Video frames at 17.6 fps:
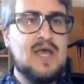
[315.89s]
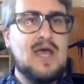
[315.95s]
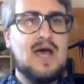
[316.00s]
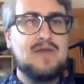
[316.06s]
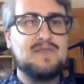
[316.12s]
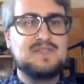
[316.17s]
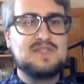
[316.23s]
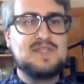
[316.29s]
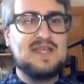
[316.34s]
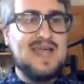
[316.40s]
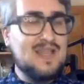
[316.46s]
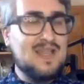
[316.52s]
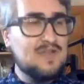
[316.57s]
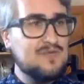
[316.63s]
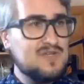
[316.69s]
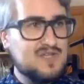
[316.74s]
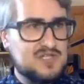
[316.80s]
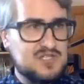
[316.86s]
The
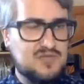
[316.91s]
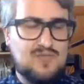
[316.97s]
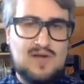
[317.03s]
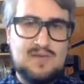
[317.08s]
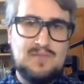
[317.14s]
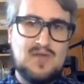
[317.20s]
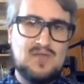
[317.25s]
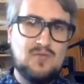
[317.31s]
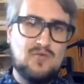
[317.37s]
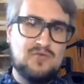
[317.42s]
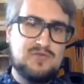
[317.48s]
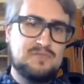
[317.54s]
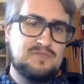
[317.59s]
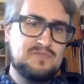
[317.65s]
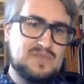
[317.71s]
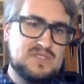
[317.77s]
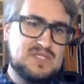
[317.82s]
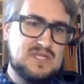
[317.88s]
gallery is actually run by the
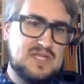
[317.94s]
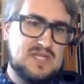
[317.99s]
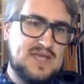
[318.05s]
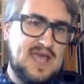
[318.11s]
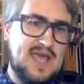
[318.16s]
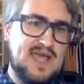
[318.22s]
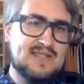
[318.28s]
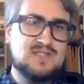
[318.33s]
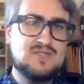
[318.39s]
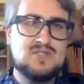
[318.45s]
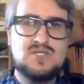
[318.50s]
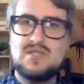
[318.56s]
Waltham City Council,